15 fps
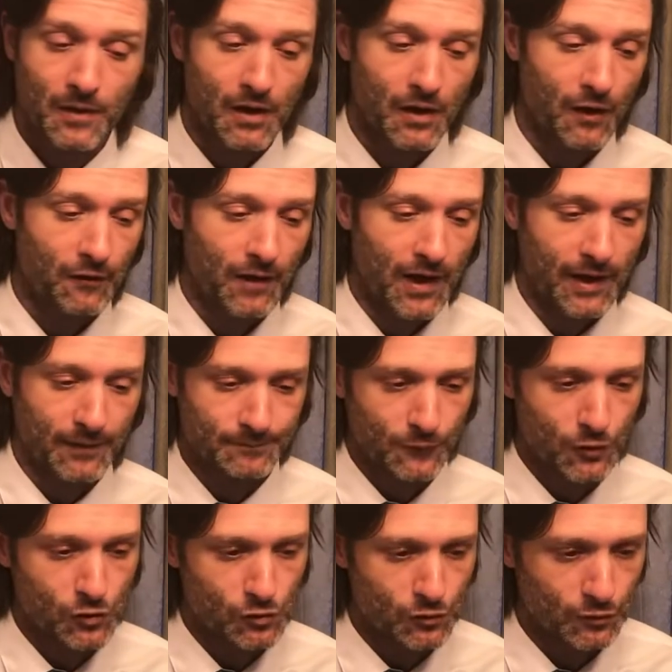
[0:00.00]
All right,
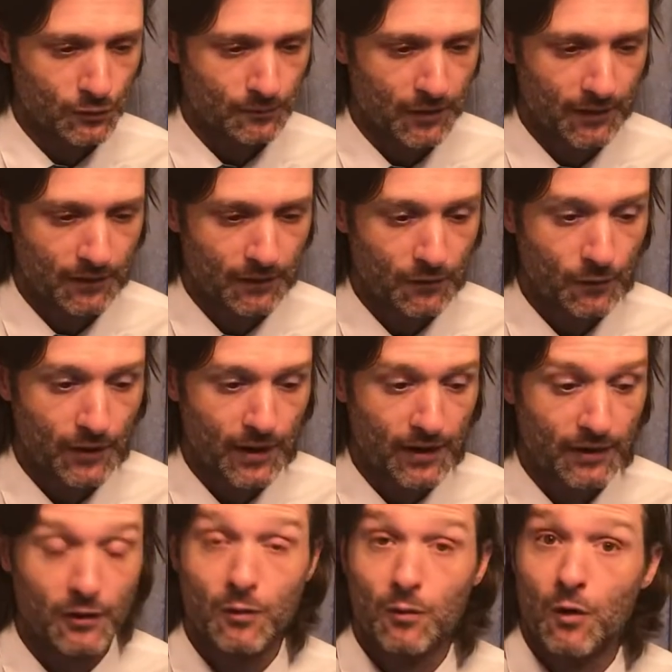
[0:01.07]
cool. Let's go ahead
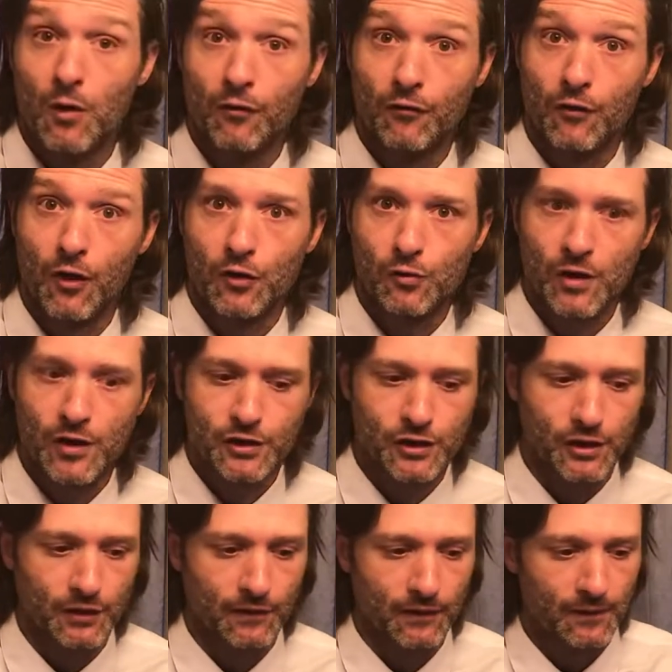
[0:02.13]
and go over our
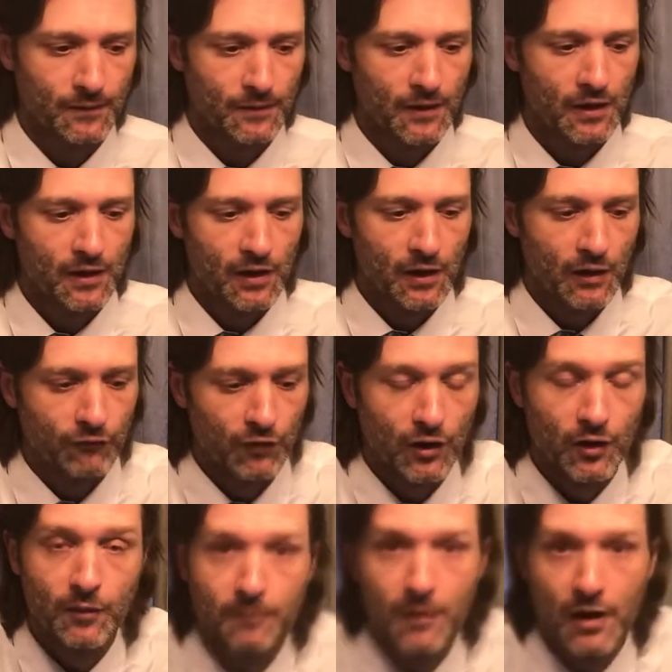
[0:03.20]
questions
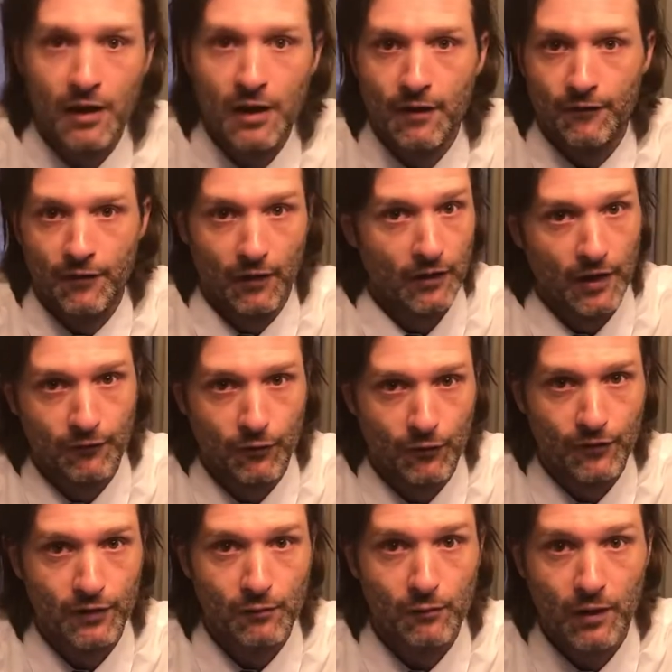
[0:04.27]
from Fahrenheit
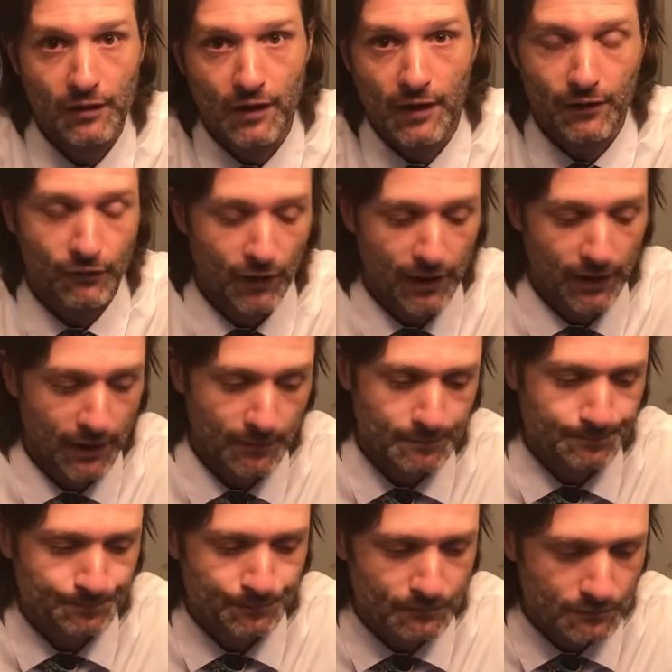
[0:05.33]
451 last Friday.
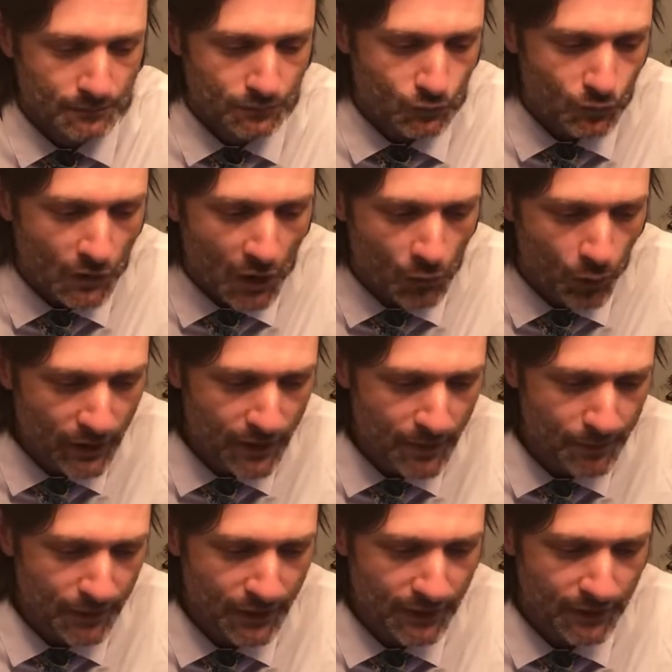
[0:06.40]
What do the police